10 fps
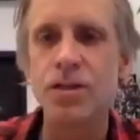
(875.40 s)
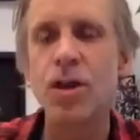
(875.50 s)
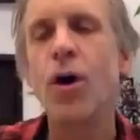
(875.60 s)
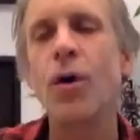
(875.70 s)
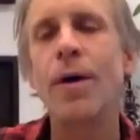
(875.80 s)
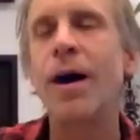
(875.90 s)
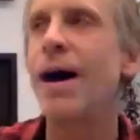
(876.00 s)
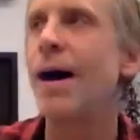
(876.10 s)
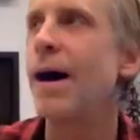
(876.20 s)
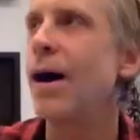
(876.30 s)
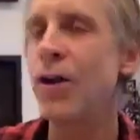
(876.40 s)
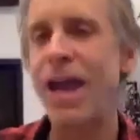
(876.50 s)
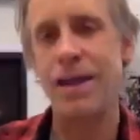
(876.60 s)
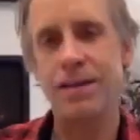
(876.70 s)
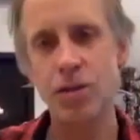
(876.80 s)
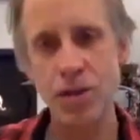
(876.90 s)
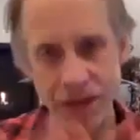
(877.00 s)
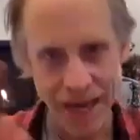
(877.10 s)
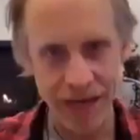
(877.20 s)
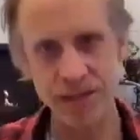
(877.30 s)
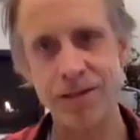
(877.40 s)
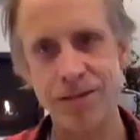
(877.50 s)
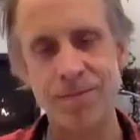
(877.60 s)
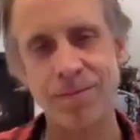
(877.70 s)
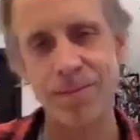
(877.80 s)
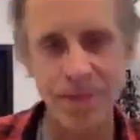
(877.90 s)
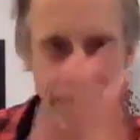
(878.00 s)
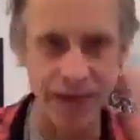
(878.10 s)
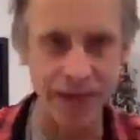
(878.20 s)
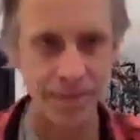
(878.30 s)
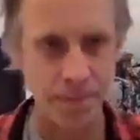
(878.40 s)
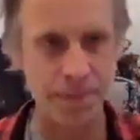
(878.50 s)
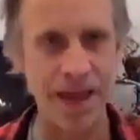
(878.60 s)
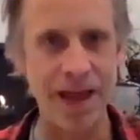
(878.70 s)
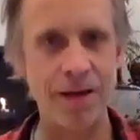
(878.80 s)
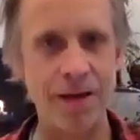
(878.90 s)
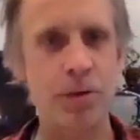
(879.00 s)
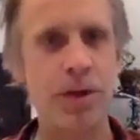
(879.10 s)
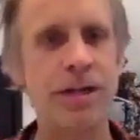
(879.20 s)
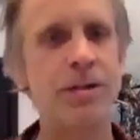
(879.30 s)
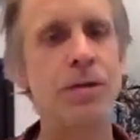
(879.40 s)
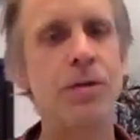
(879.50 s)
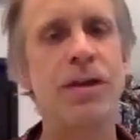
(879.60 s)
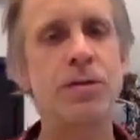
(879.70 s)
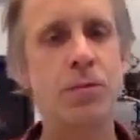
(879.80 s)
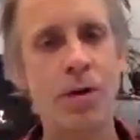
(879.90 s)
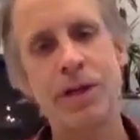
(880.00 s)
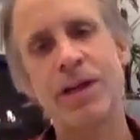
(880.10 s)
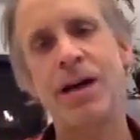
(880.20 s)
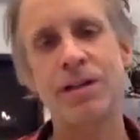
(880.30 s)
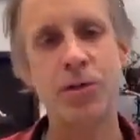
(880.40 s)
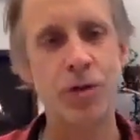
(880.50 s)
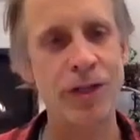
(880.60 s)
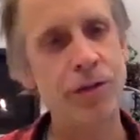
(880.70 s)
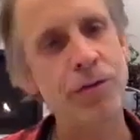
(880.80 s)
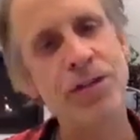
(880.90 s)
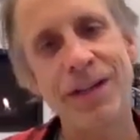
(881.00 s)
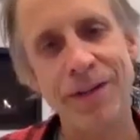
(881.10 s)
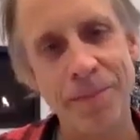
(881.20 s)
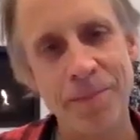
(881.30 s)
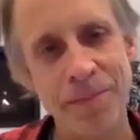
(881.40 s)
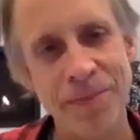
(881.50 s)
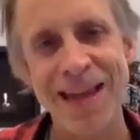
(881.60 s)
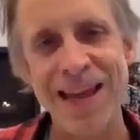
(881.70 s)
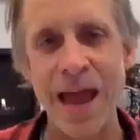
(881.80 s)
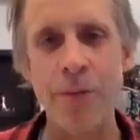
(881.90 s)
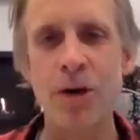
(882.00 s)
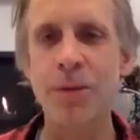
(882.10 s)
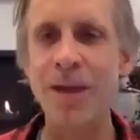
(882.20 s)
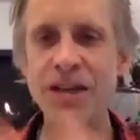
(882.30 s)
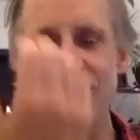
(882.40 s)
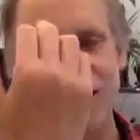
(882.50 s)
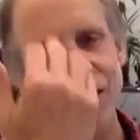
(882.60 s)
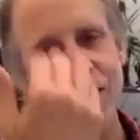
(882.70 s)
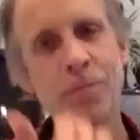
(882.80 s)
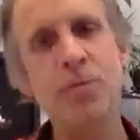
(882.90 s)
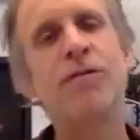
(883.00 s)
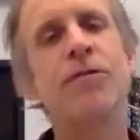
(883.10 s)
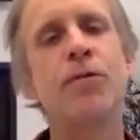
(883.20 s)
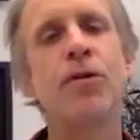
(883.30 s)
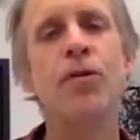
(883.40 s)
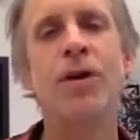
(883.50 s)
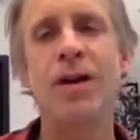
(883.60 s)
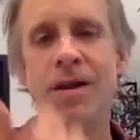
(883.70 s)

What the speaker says: Okay. So the next thing that we're going to do is what we call joint loosening. And we're basically going to move through